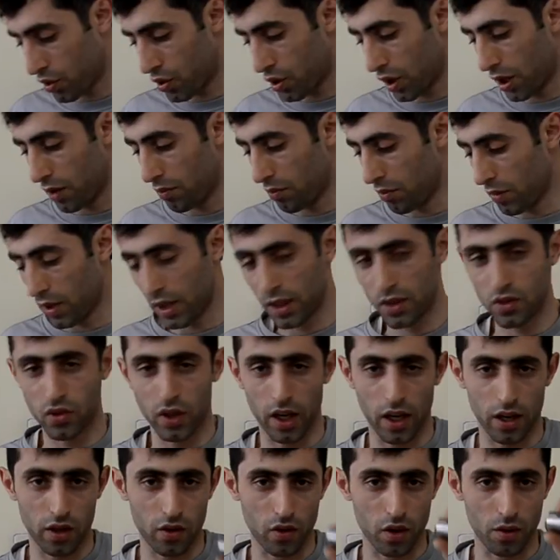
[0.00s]
shim is
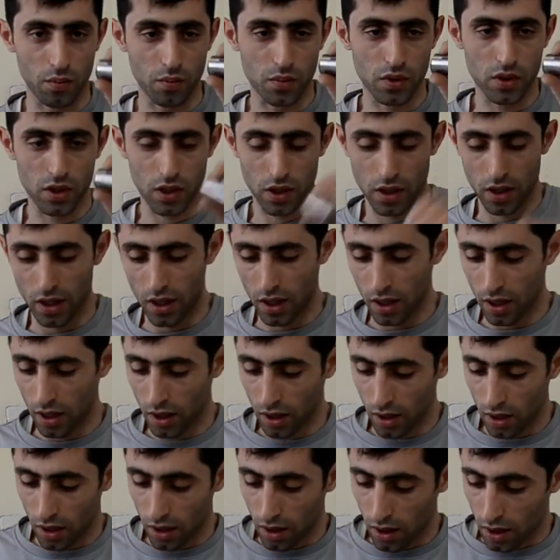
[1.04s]
10 grams
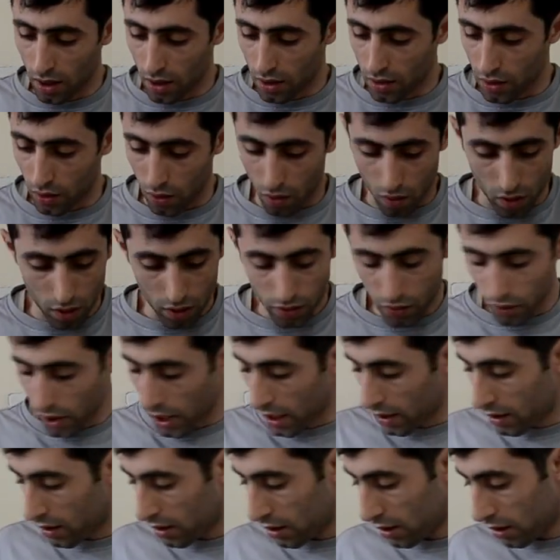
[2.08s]
so
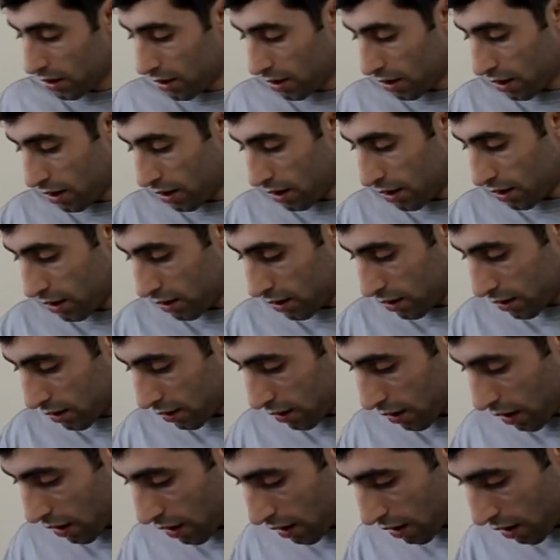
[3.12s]
altogether is
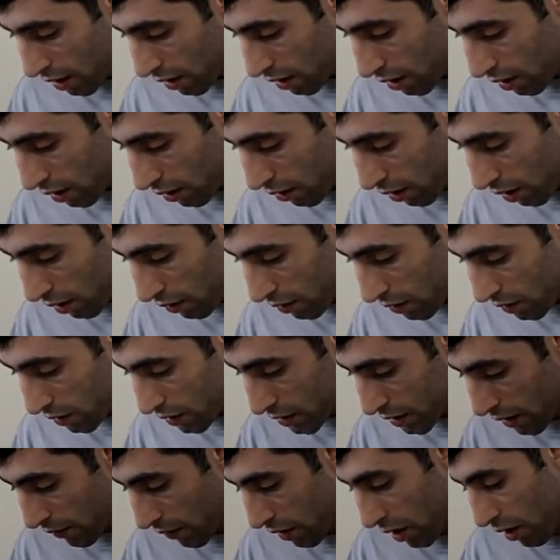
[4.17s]
around
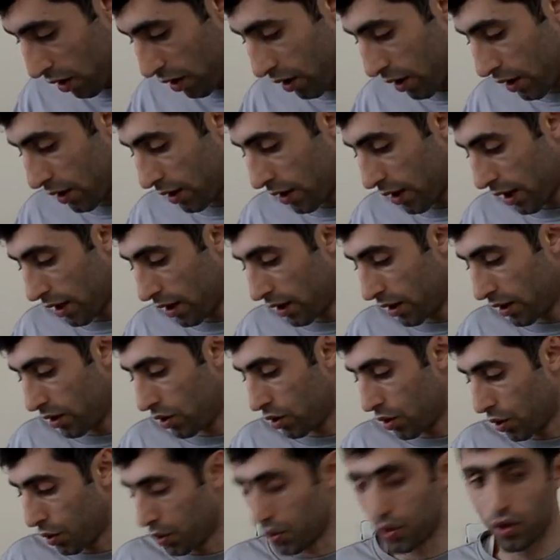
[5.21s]

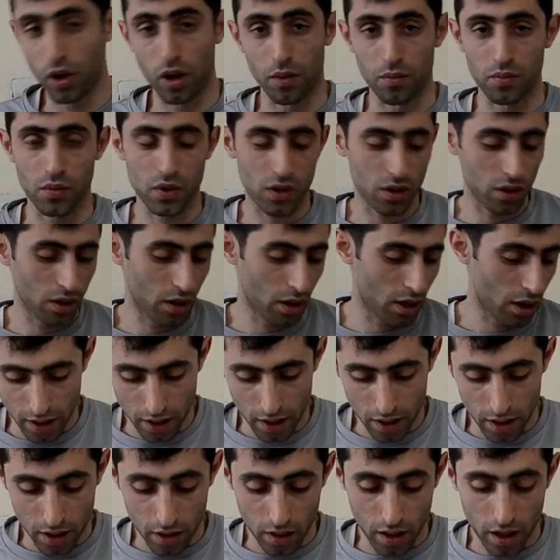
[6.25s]
792 grams
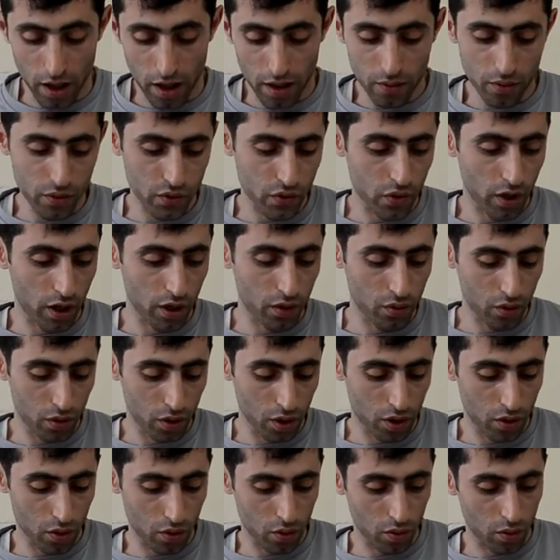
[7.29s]
uh, I was trying to
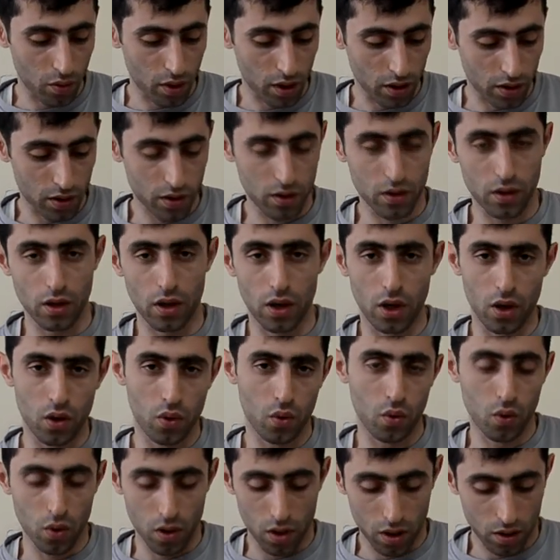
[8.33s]
go as low
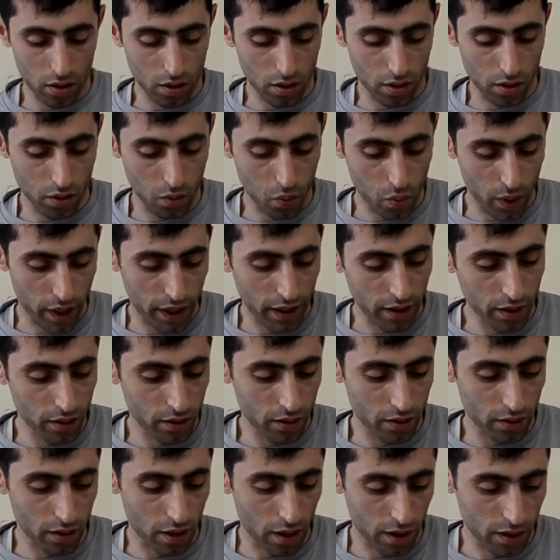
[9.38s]
uh, weight
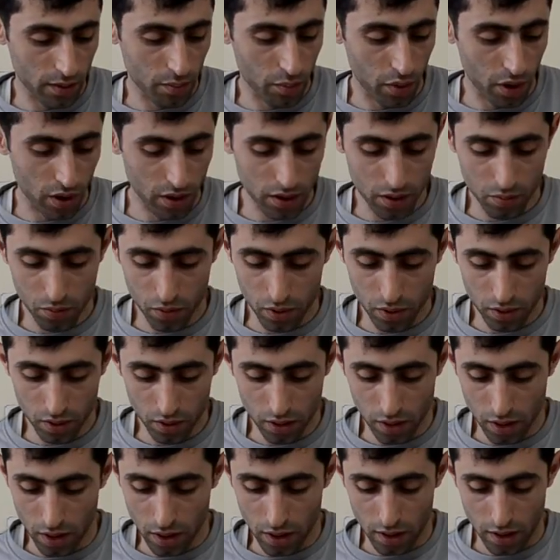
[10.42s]
as possible
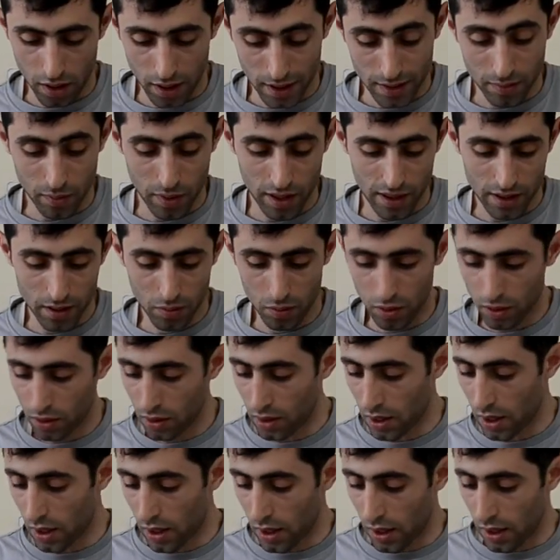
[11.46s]
as possible
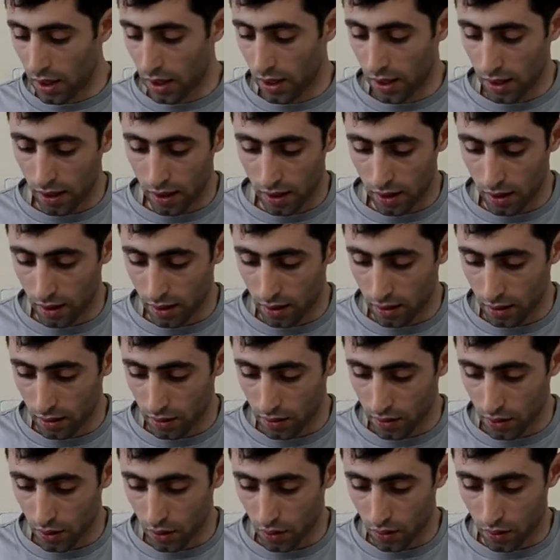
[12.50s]
and
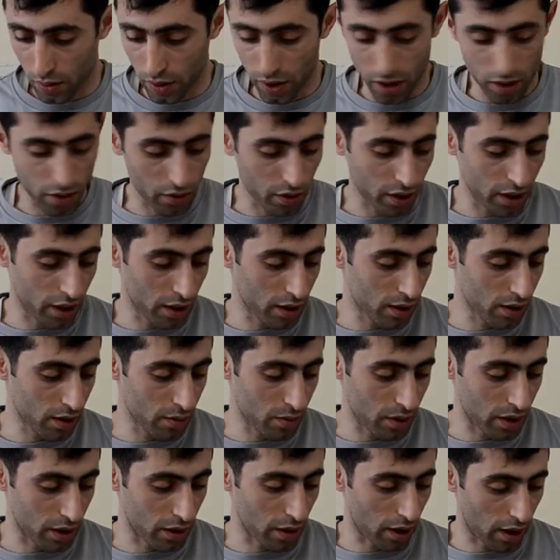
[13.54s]
so here it is
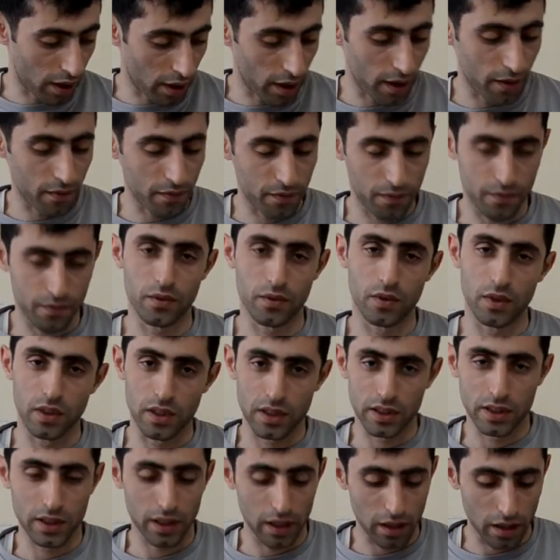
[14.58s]
but I have
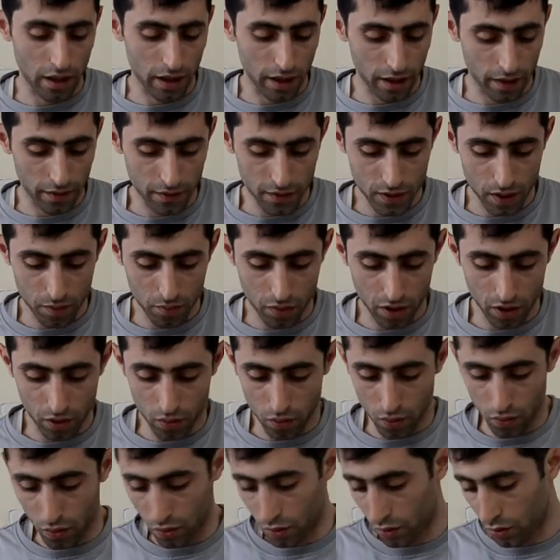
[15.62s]
still I have something
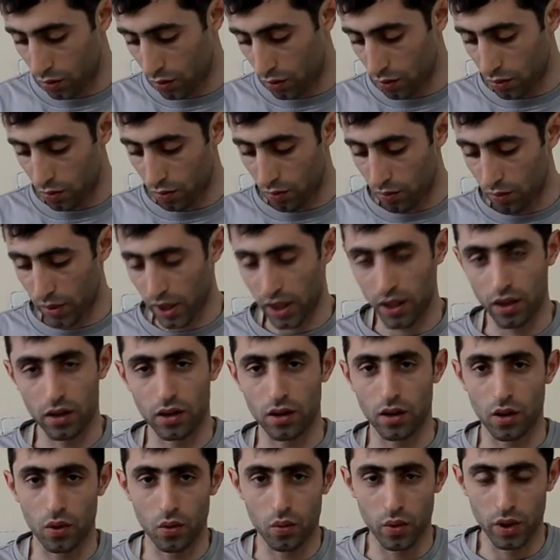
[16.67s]
to make it
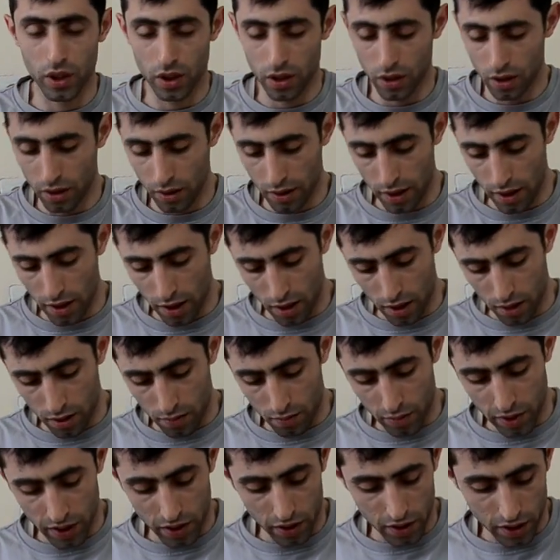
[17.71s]
lower
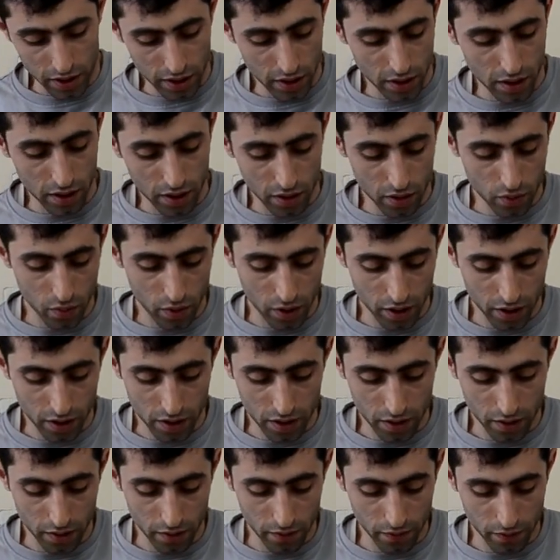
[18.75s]
but this is this one is
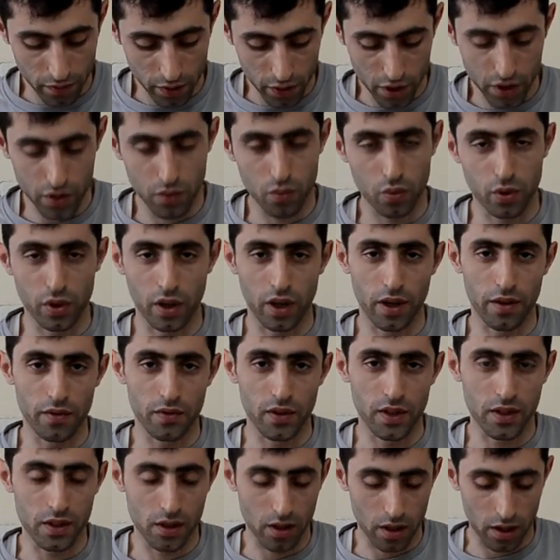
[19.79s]
the first what I've
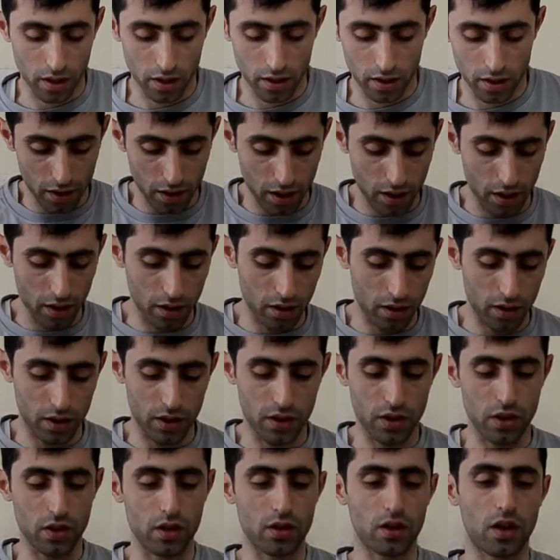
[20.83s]
designed and
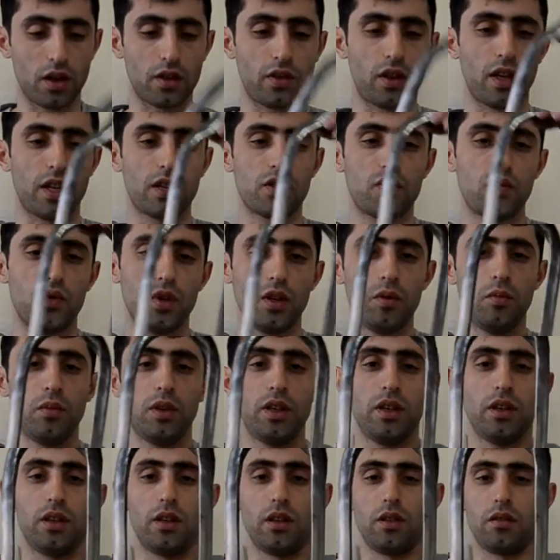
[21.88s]
this is not
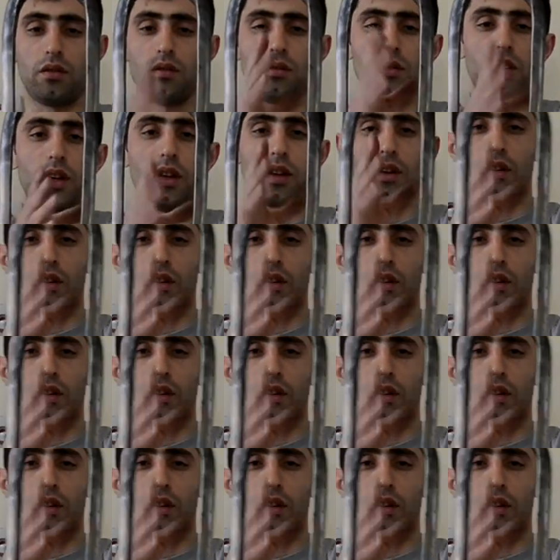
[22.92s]
extremely like